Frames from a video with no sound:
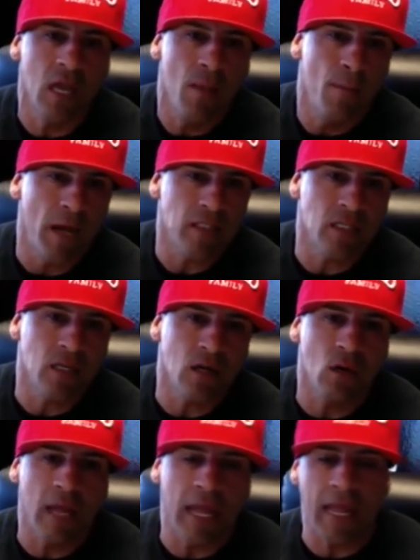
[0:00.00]
Mexico
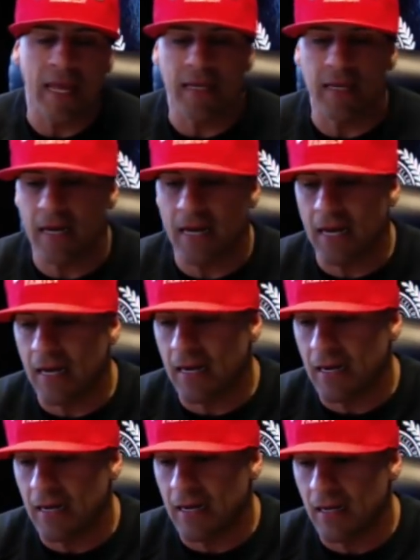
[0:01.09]
and uh, uh,
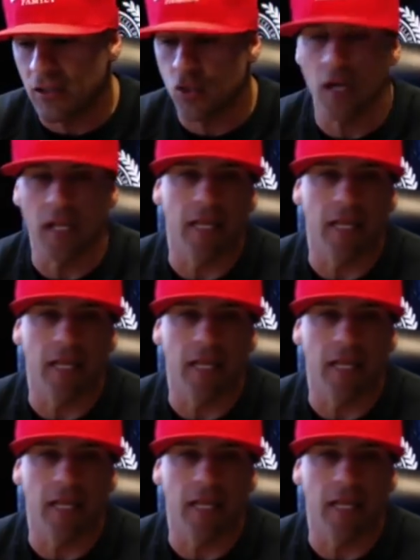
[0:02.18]
Australia.